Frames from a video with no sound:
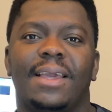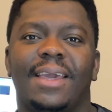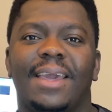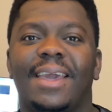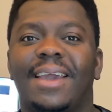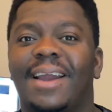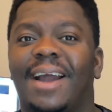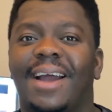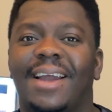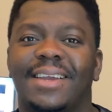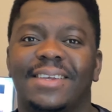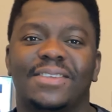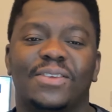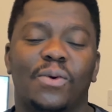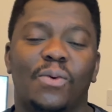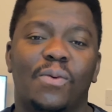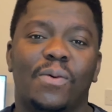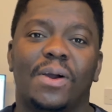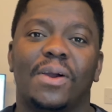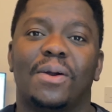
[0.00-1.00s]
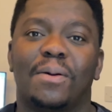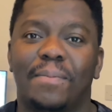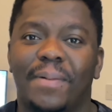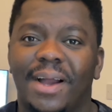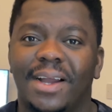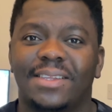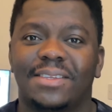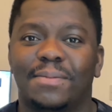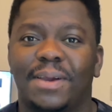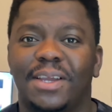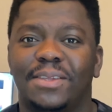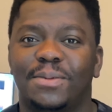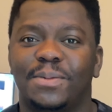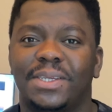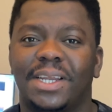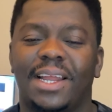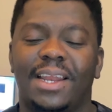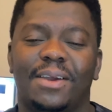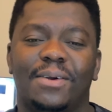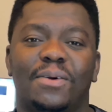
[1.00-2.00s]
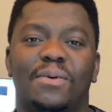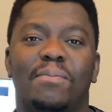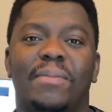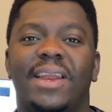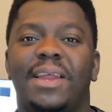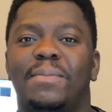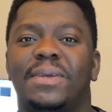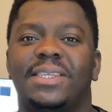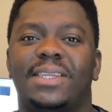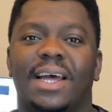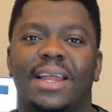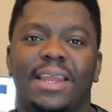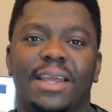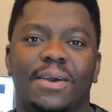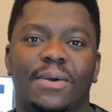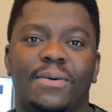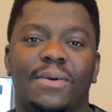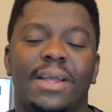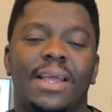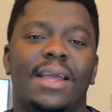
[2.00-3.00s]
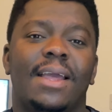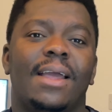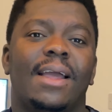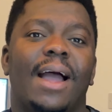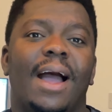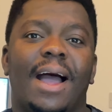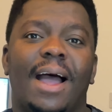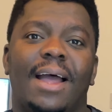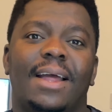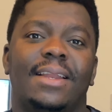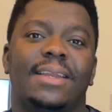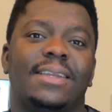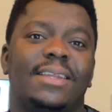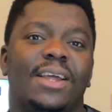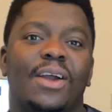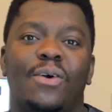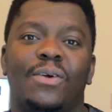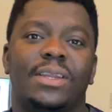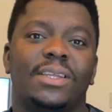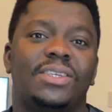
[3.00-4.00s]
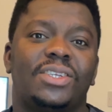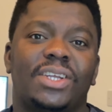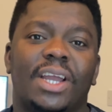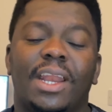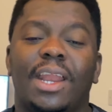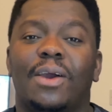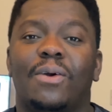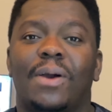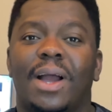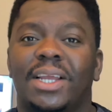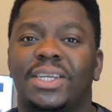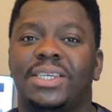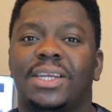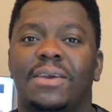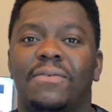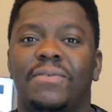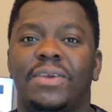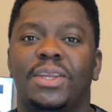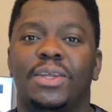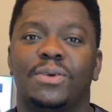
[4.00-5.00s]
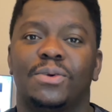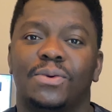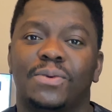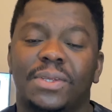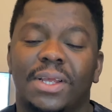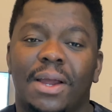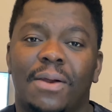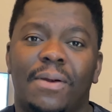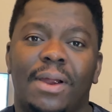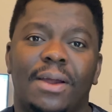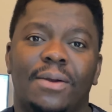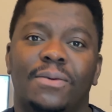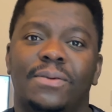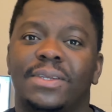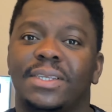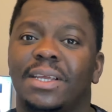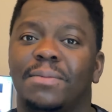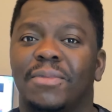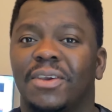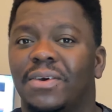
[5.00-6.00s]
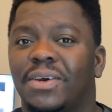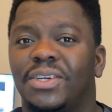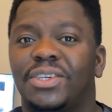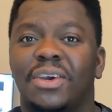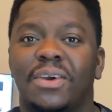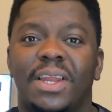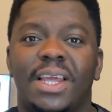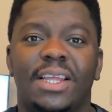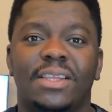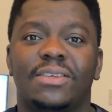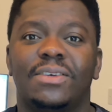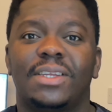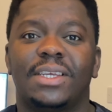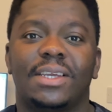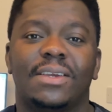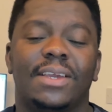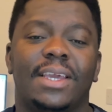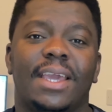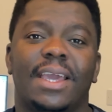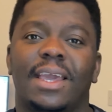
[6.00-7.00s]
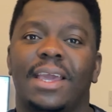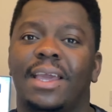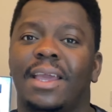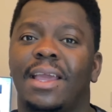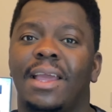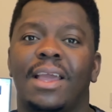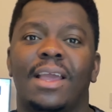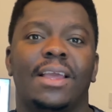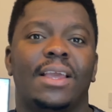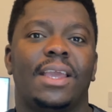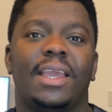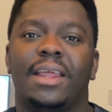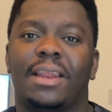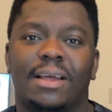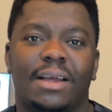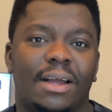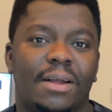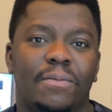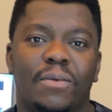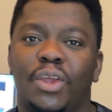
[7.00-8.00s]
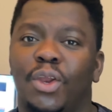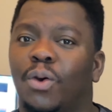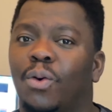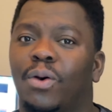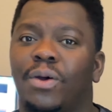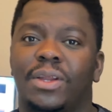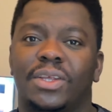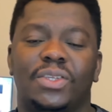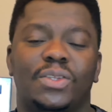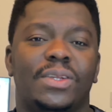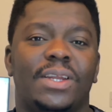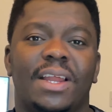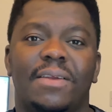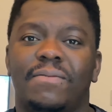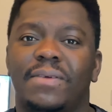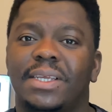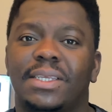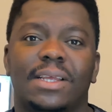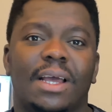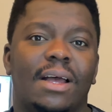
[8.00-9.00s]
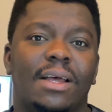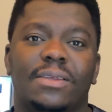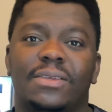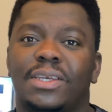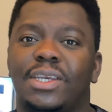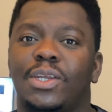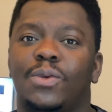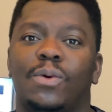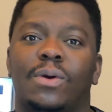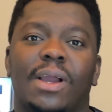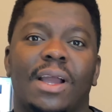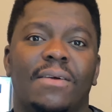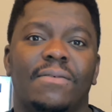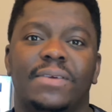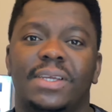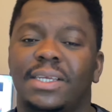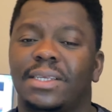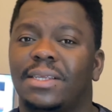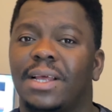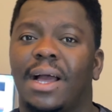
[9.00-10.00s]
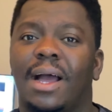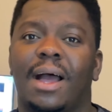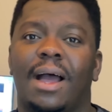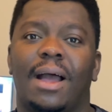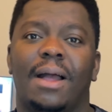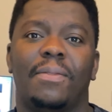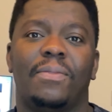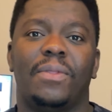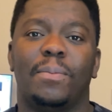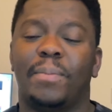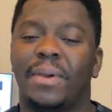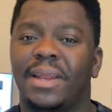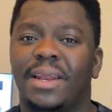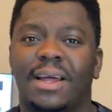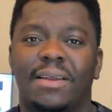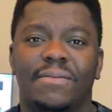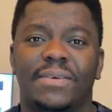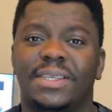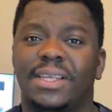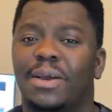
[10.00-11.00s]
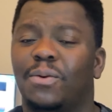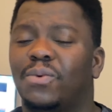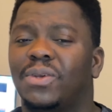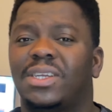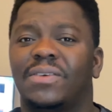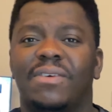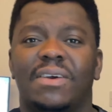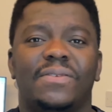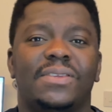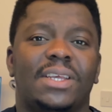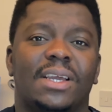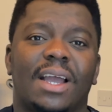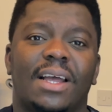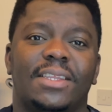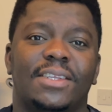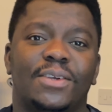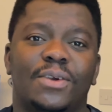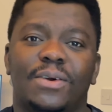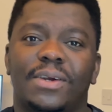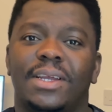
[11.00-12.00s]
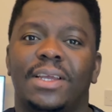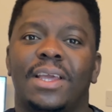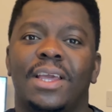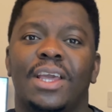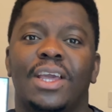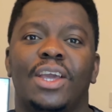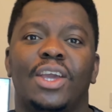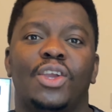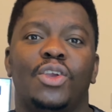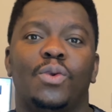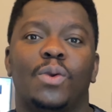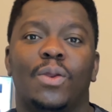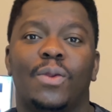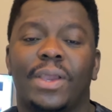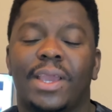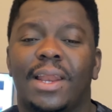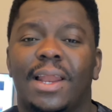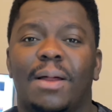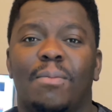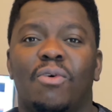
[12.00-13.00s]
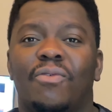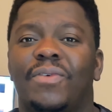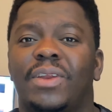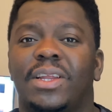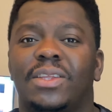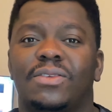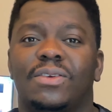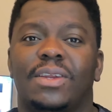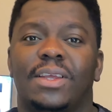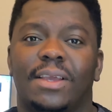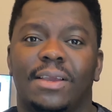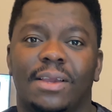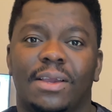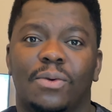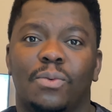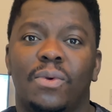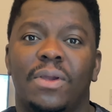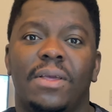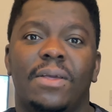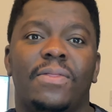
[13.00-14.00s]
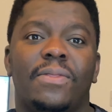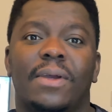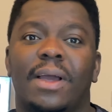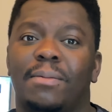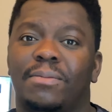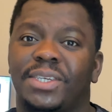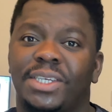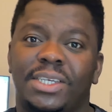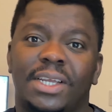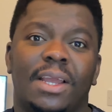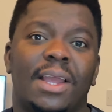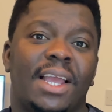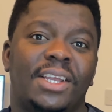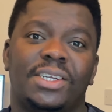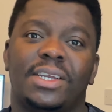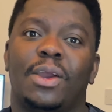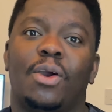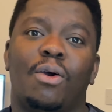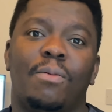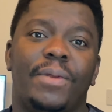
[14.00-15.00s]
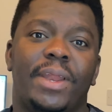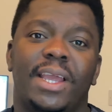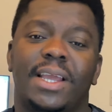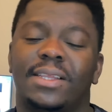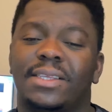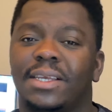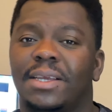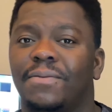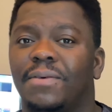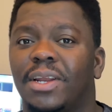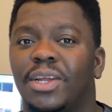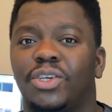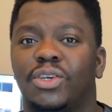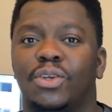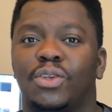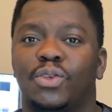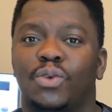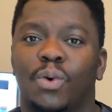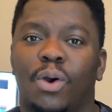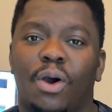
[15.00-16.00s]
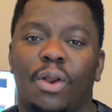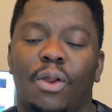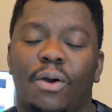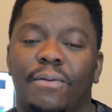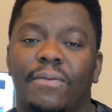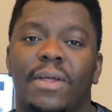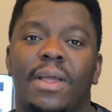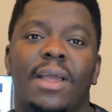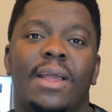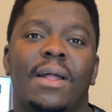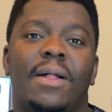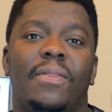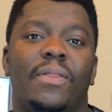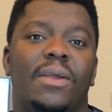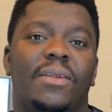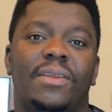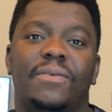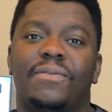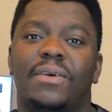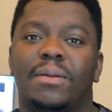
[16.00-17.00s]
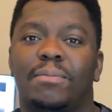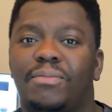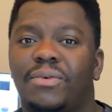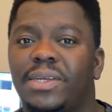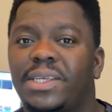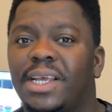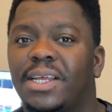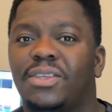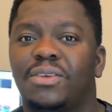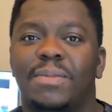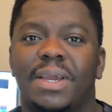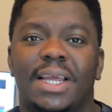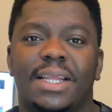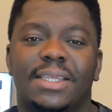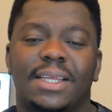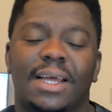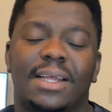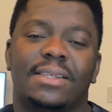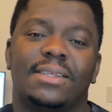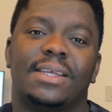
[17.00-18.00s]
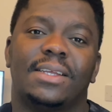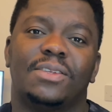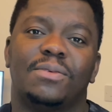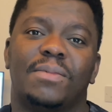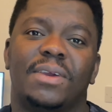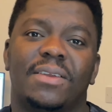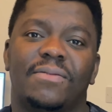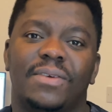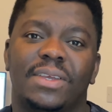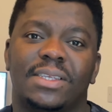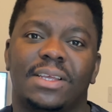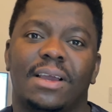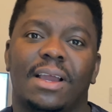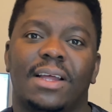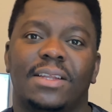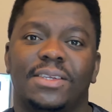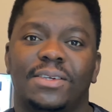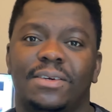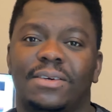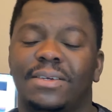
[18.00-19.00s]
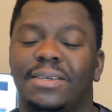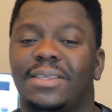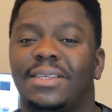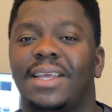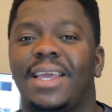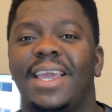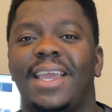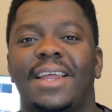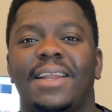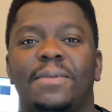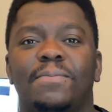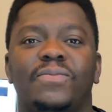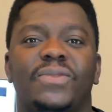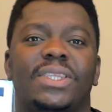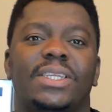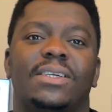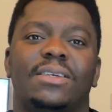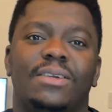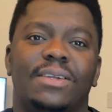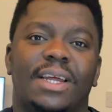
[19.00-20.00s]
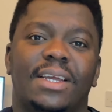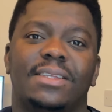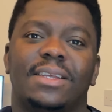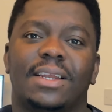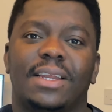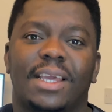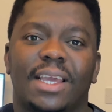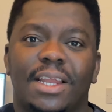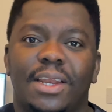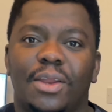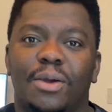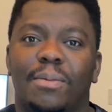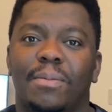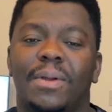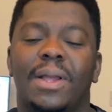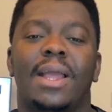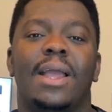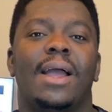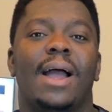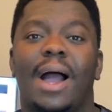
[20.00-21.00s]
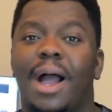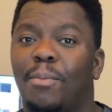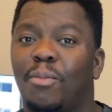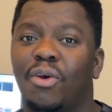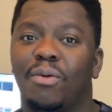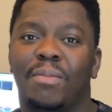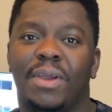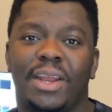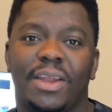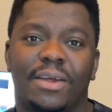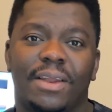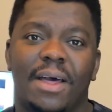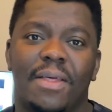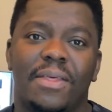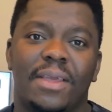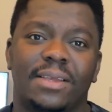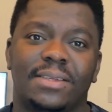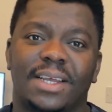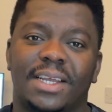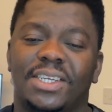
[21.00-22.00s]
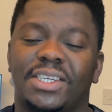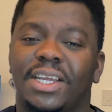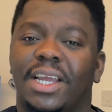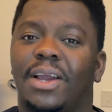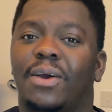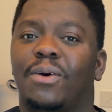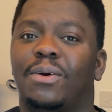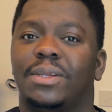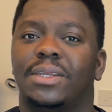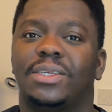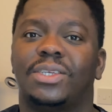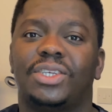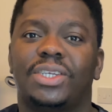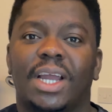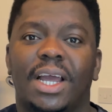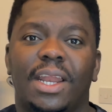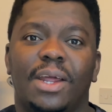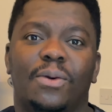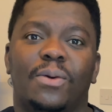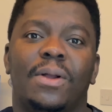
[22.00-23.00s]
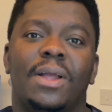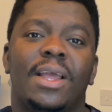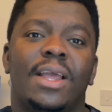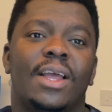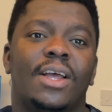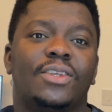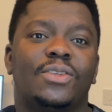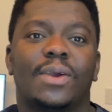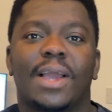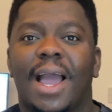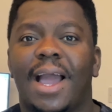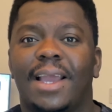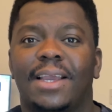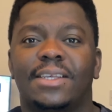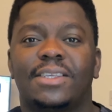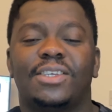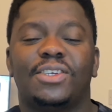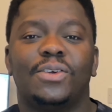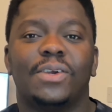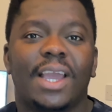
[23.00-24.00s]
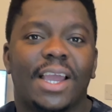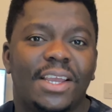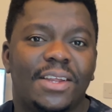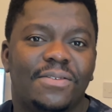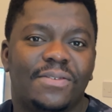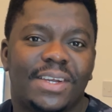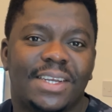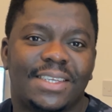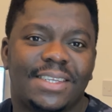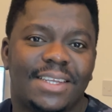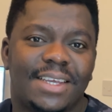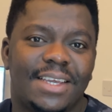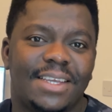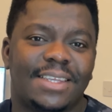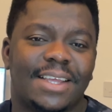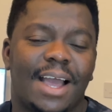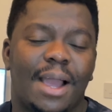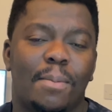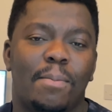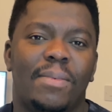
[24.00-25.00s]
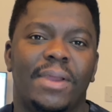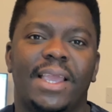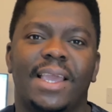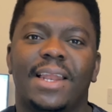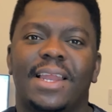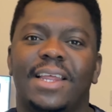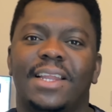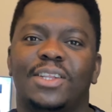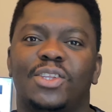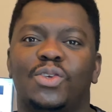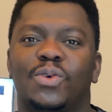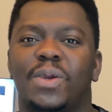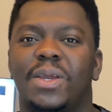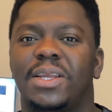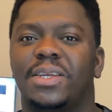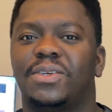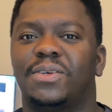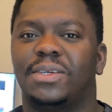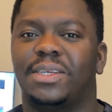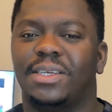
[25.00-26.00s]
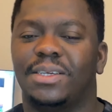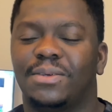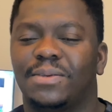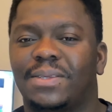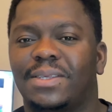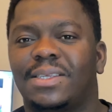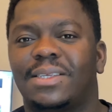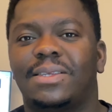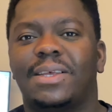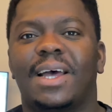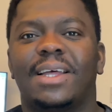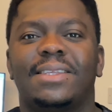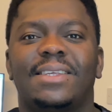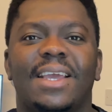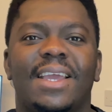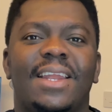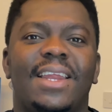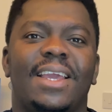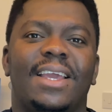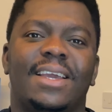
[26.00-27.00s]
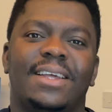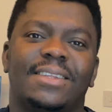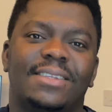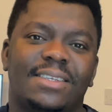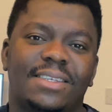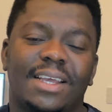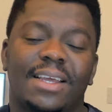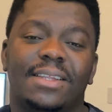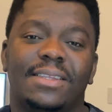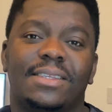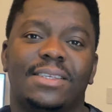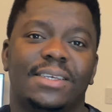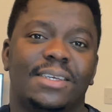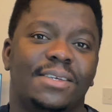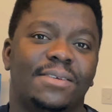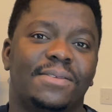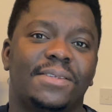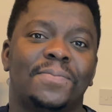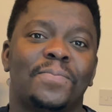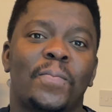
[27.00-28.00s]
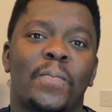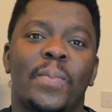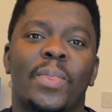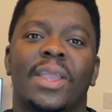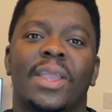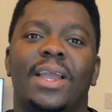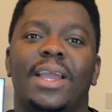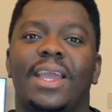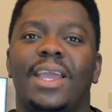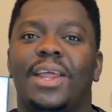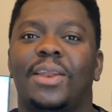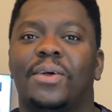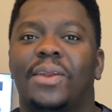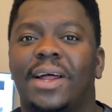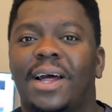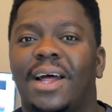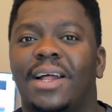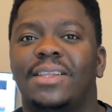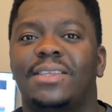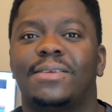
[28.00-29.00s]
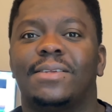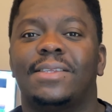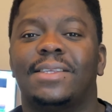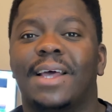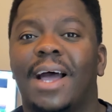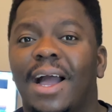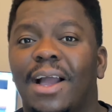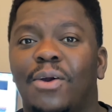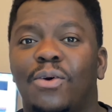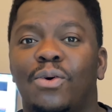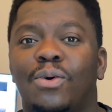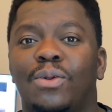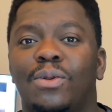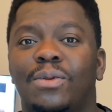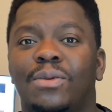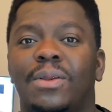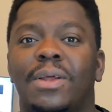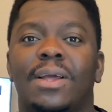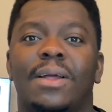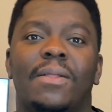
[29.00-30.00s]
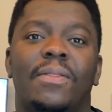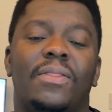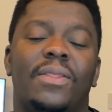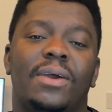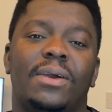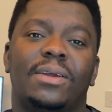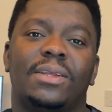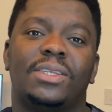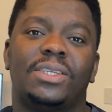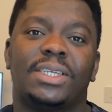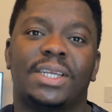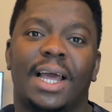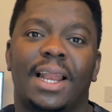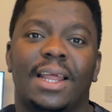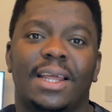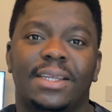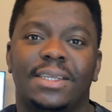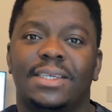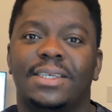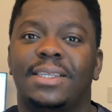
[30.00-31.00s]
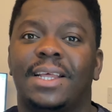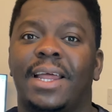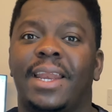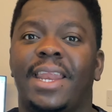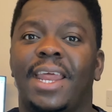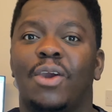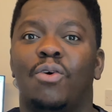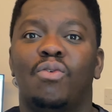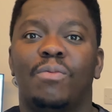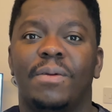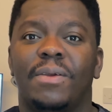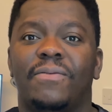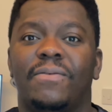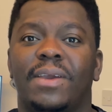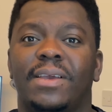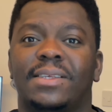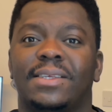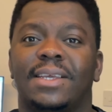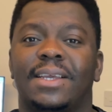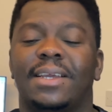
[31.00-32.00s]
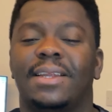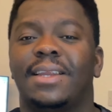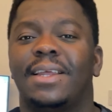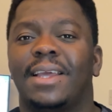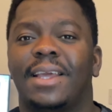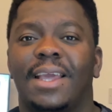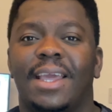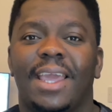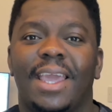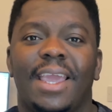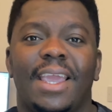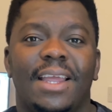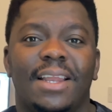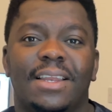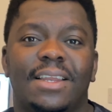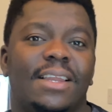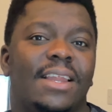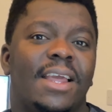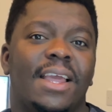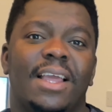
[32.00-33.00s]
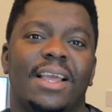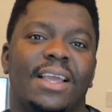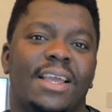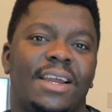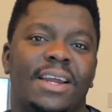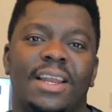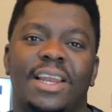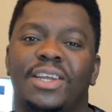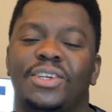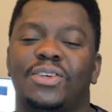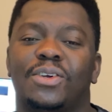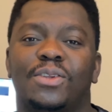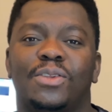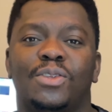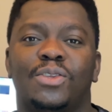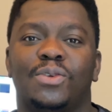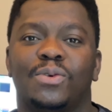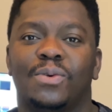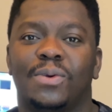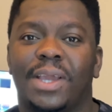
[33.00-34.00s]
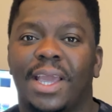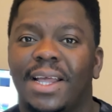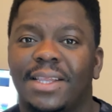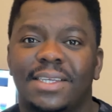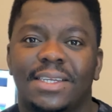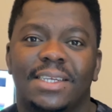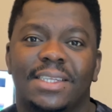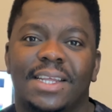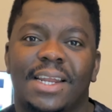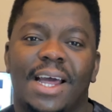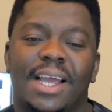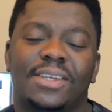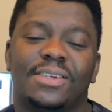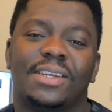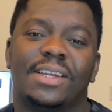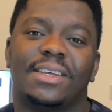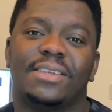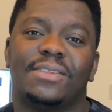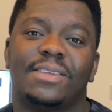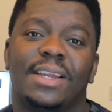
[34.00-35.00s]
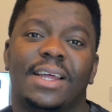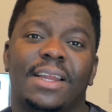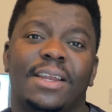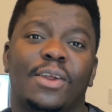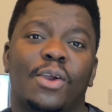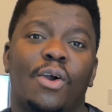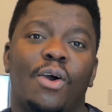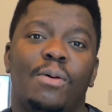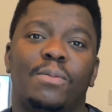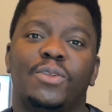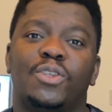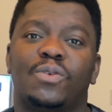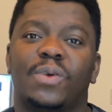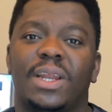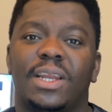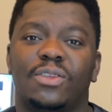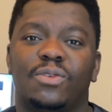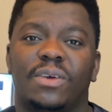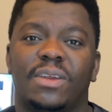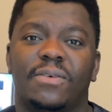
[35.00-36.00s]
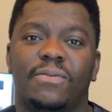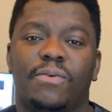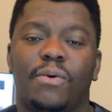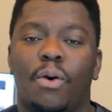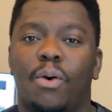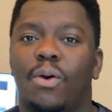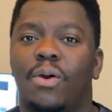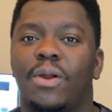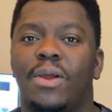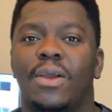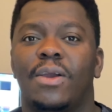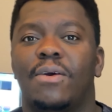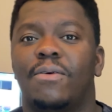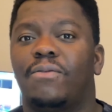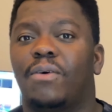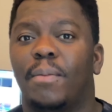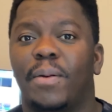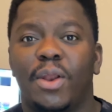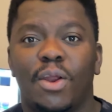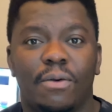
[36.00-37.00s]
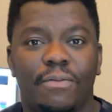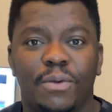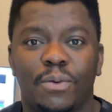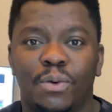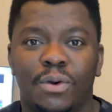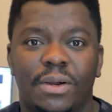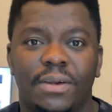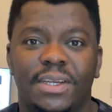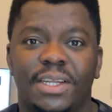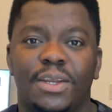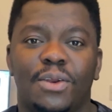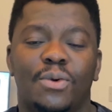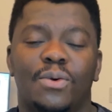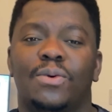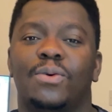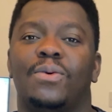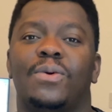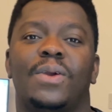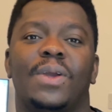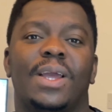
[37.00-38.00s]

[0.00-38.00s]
Hey guys, welcome back to my YouTube channel. My name is Daniel, and on this channel I share videos around immigration into the UK, either on a student visa, skilled worker visa, dependent visa, whichever visa category you're looking at moving into the UK with. I share updates in relation to all of the different pre-settlement and settlement visa categories in the United Kingdom, among many other things I share on this channel. So guys, UK universities are beginning to introduce certain incentives in order to tackle the challenges that they will be facing in relation to getting international students come 2024. For many of you who already know,